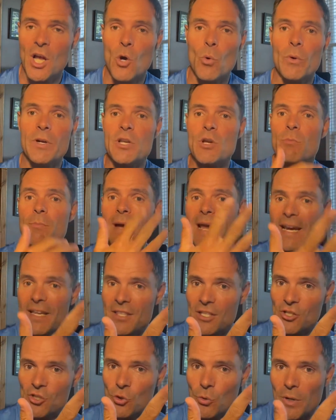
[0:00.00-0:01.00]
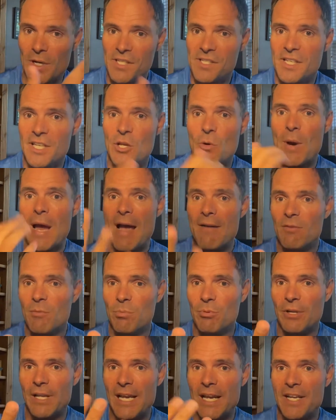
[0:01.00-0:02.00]
When you make the choice and you have a
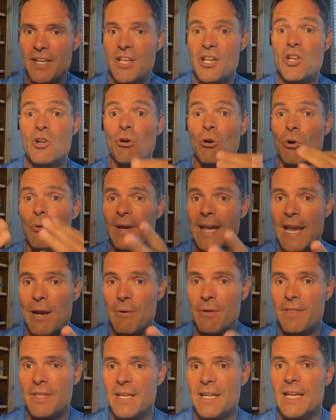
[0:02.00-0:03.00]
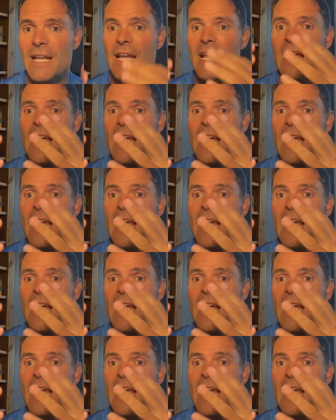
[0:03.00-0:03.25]
plan, you're okay with it,